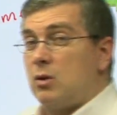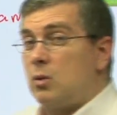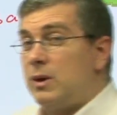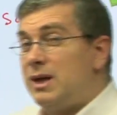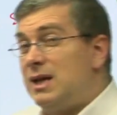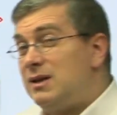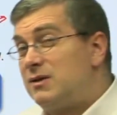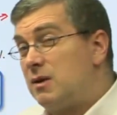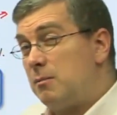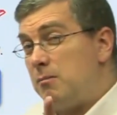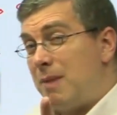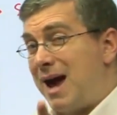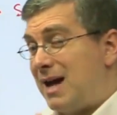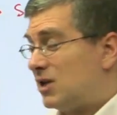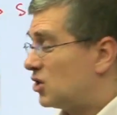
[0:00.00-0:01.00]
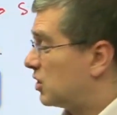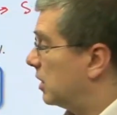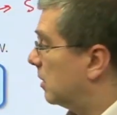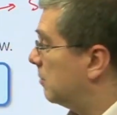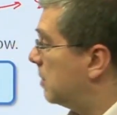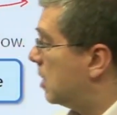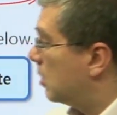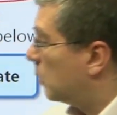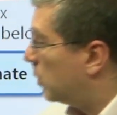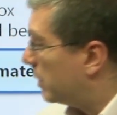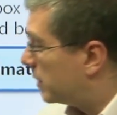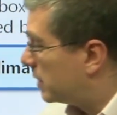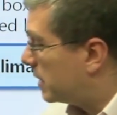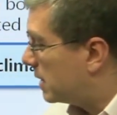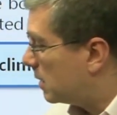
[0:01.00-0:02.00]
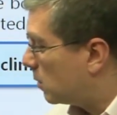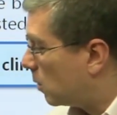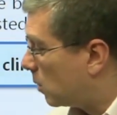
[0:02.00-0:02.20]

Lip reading: we need to match them with the